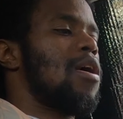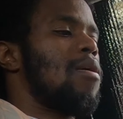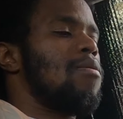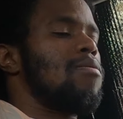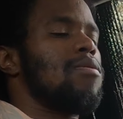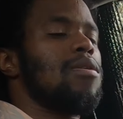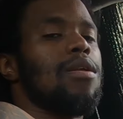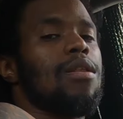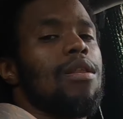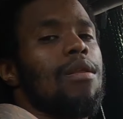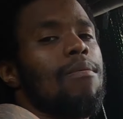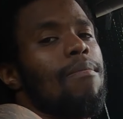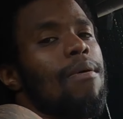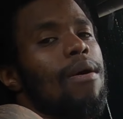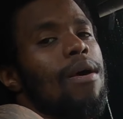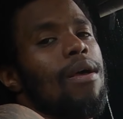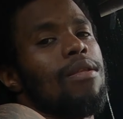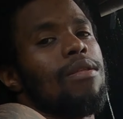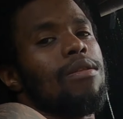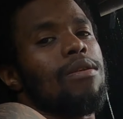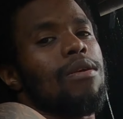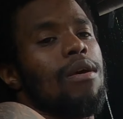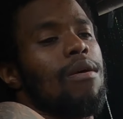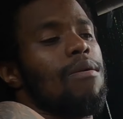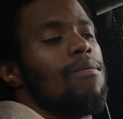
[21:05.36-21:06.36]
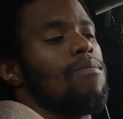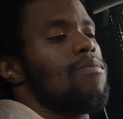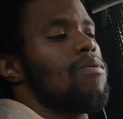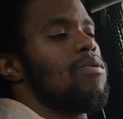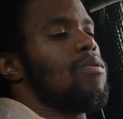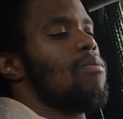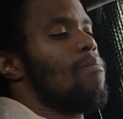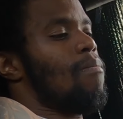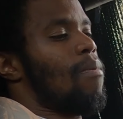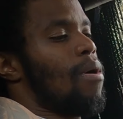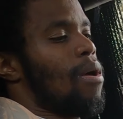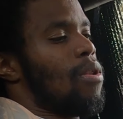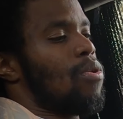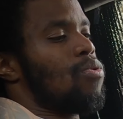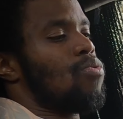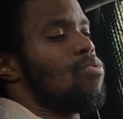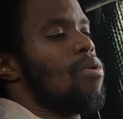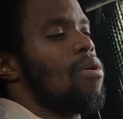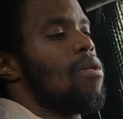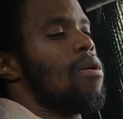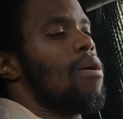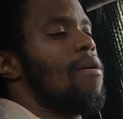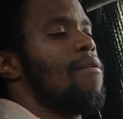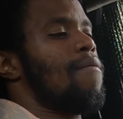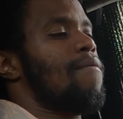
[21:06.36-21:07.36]
times and the bad times. You might as
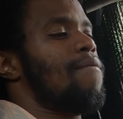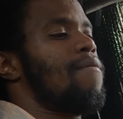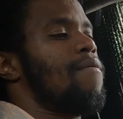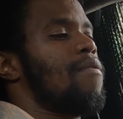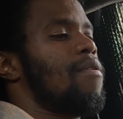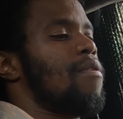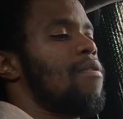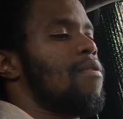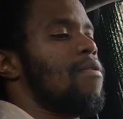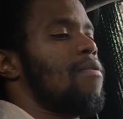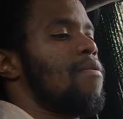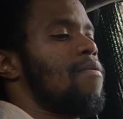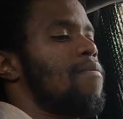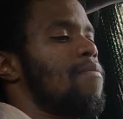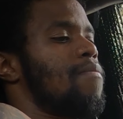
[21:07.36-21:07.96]
well have fun.